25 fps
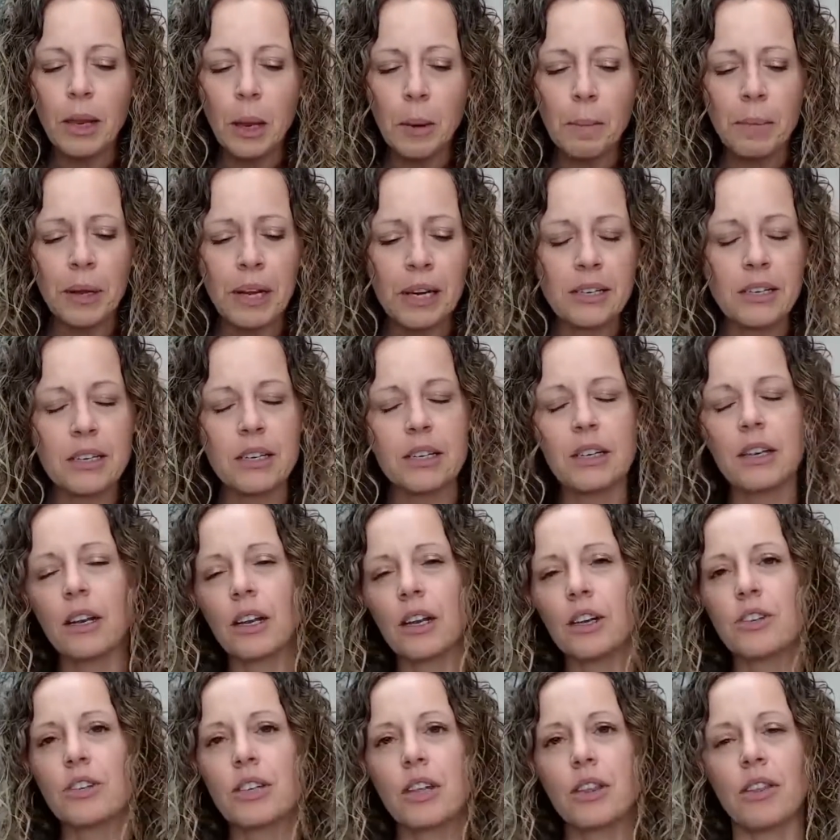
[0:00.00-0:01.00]
Because
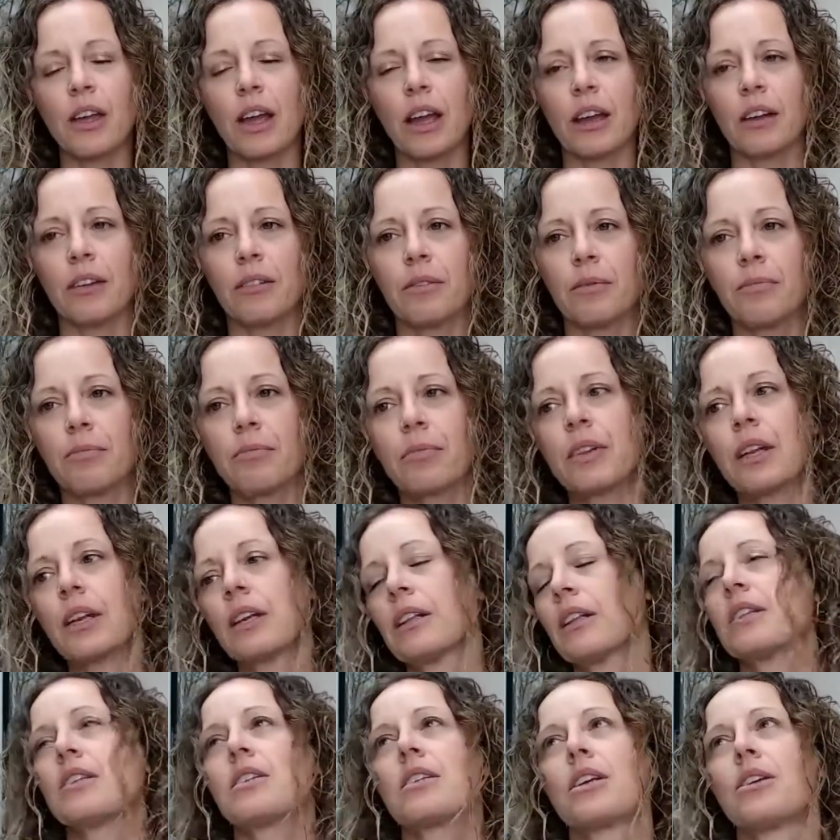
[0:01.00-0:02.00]
here's the thing, like
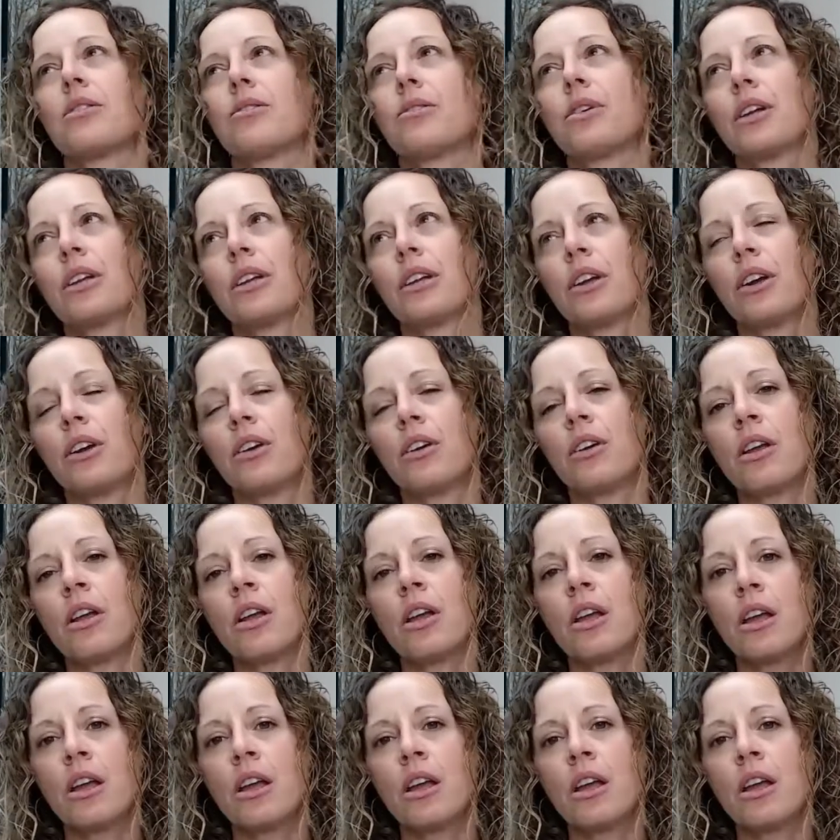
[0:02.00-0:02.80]
let's get real here.